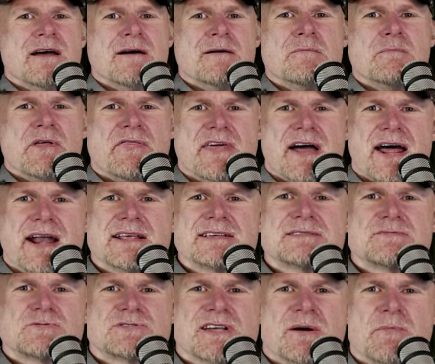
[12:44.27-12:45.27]
But that
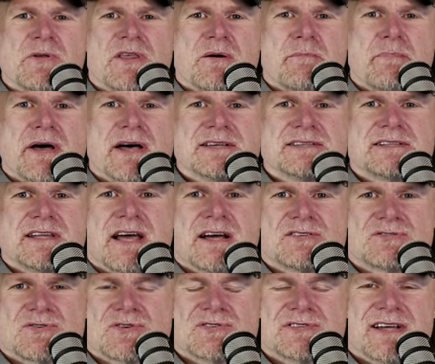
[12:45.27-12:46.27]
is some of the best
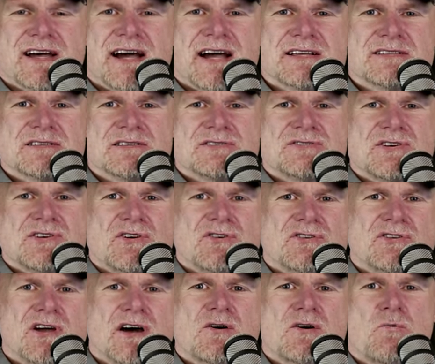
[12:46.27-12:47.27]
exercise. And so you're
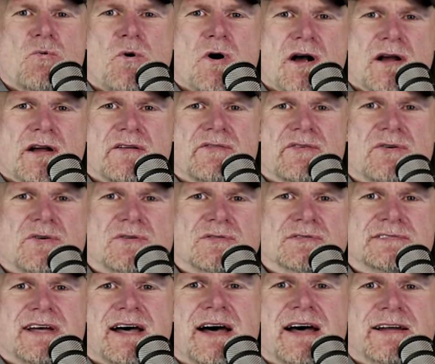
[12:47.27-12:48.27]
duck walking the whole
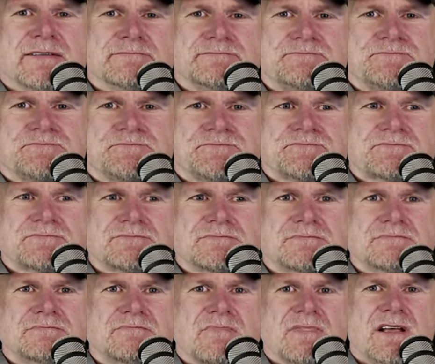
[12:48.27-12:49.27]
time,
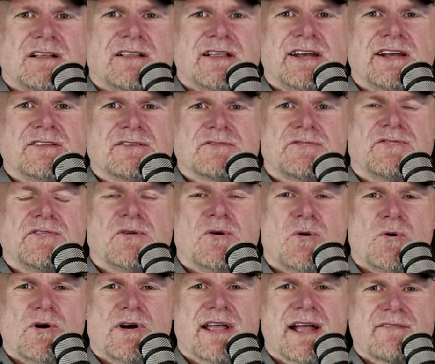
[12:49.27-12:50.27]
cleaning the
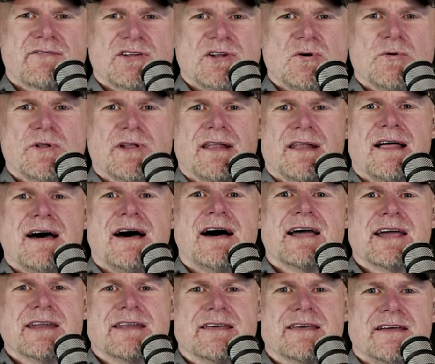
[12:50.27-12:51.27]
floor, and you have to do it in a
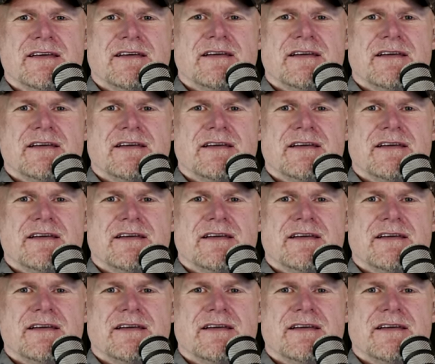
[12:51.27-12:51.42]
line.